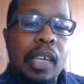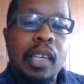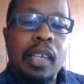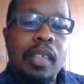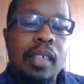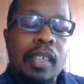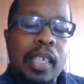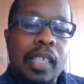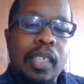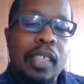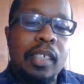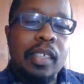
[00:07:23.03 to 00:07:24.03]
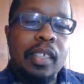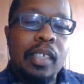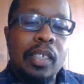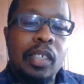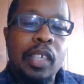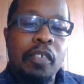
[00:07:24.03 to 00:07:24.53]
Again, like I said,
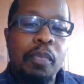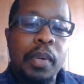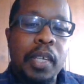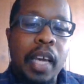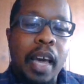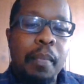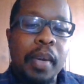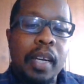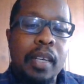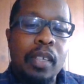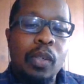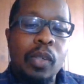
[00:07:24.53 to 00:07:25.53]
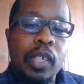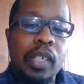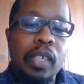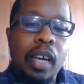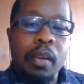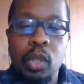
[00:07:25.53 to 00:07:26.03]
it's tough, but yeah, I mean, you
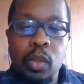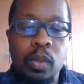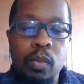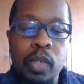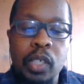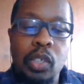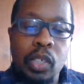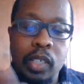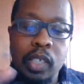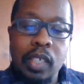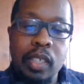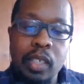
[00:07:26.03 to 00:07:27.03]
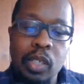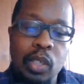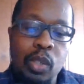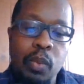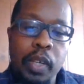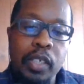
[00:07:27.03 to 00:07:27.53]
look at so let's just look at this
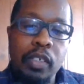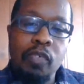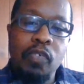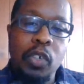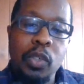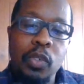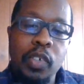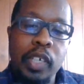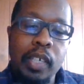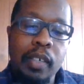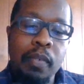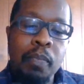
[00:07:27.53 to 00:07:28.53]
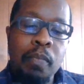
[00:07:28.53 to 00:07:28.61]
situation first, right?